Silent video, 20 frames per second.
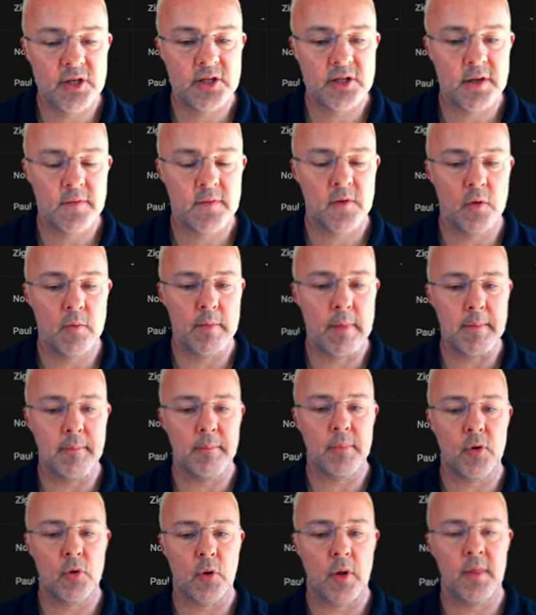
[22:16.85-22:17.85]
So if you
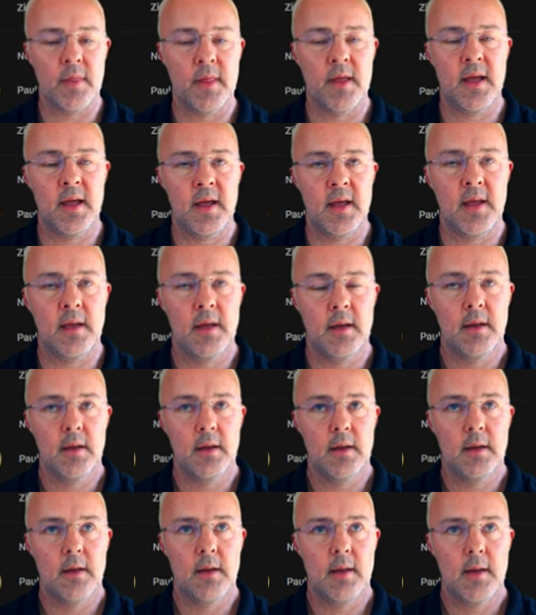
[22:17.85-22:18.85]
remember on the
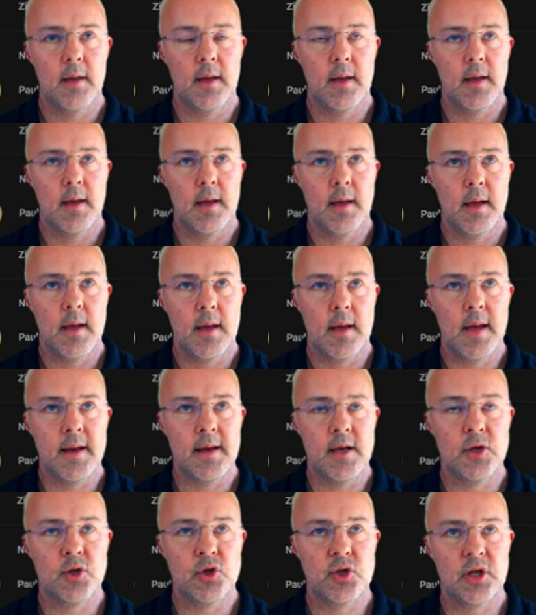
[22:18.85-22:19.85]

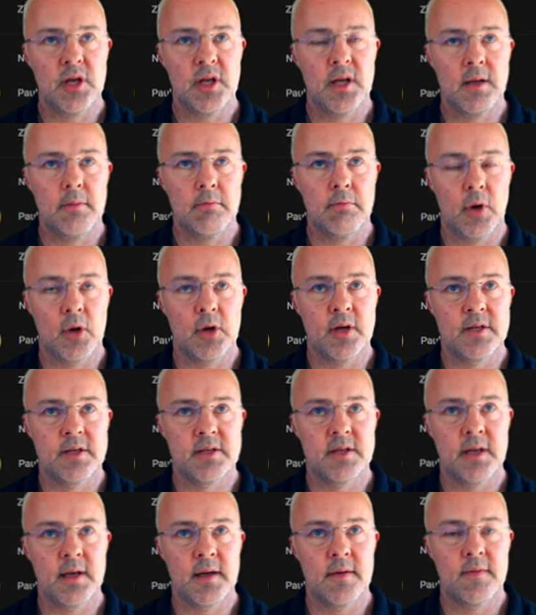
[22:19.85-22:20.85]
energy
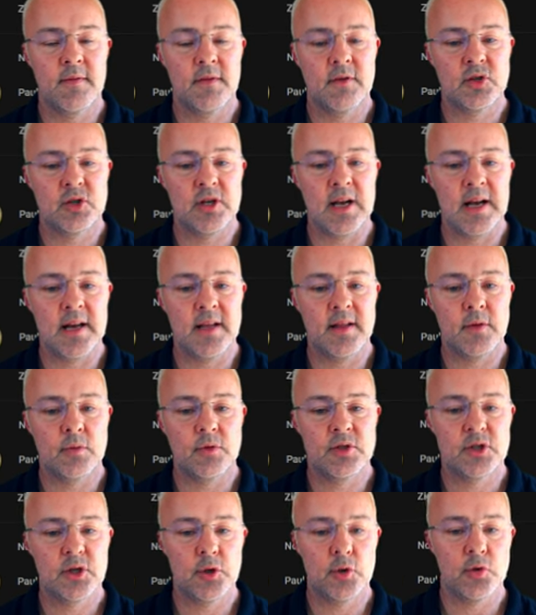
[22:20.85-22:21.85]
monitor for Shelly, there
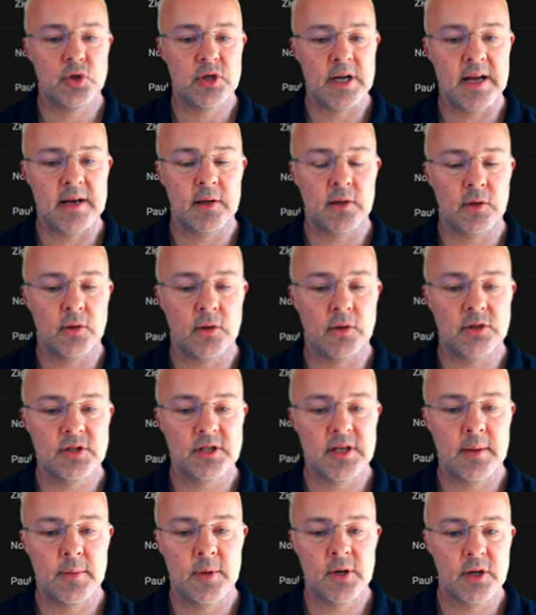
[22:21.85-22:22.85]
was two channels.
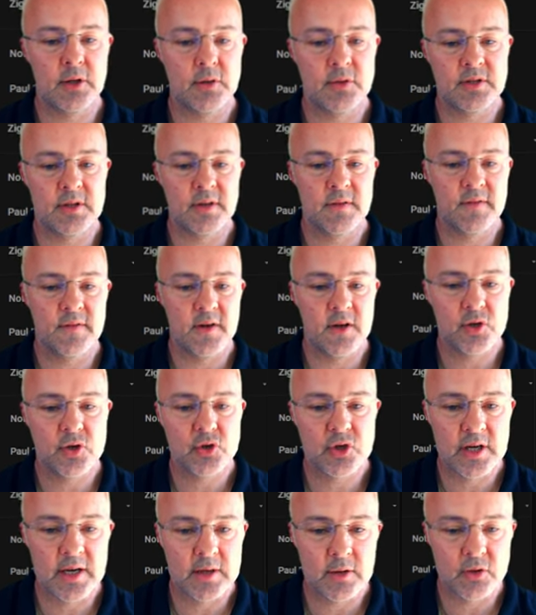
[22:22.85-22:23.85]
I'm only using the first
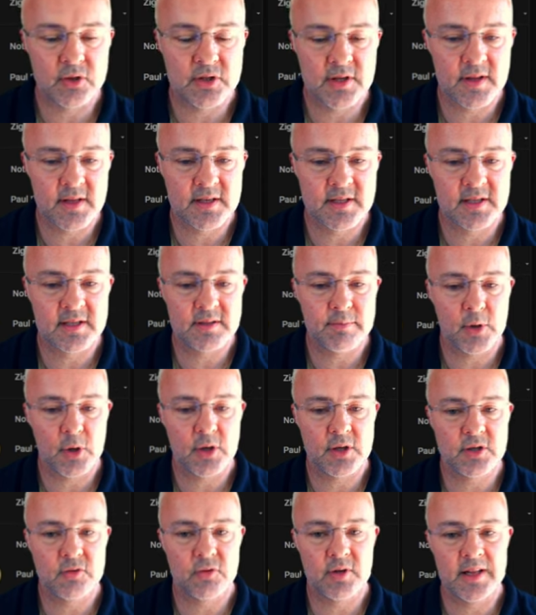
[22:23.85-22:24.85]
channel, so this is
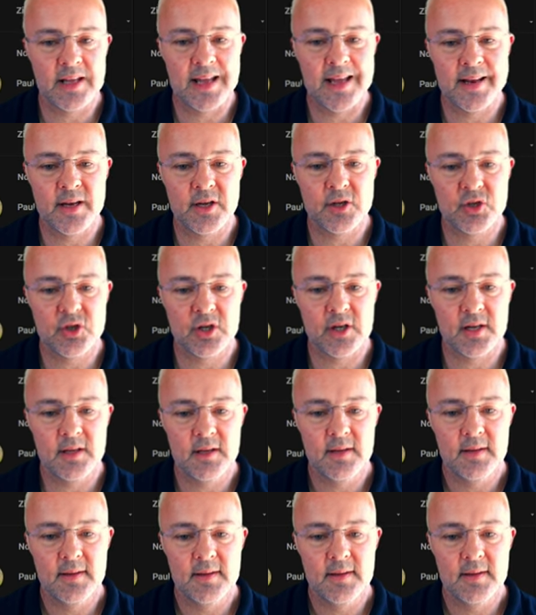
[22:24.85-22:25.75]
monitoring the energy.